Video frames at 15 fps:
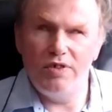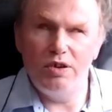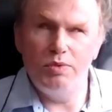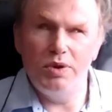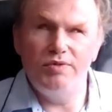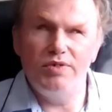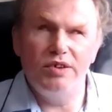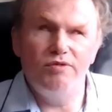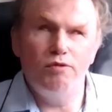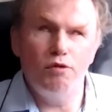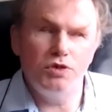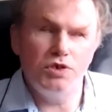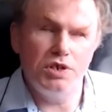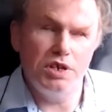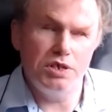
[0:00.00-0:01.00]
We're very
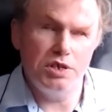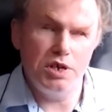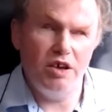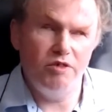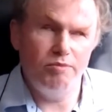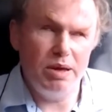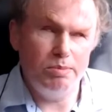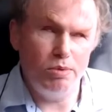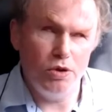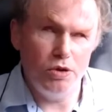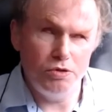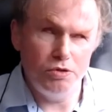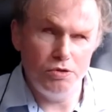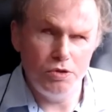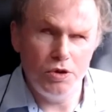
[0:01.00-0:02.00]
fortunate to have people
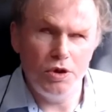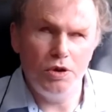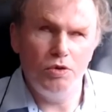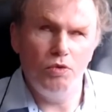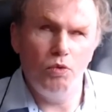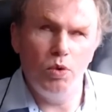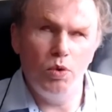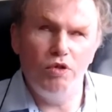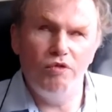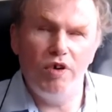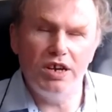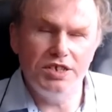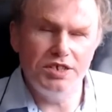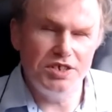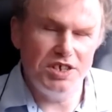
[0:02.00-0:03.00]
who will
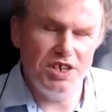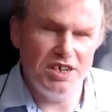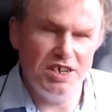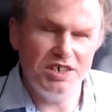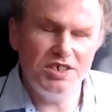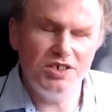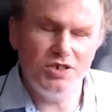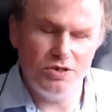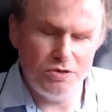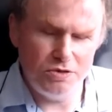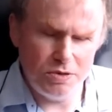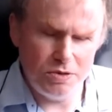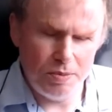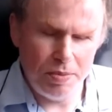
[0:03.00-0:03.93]
volunteer to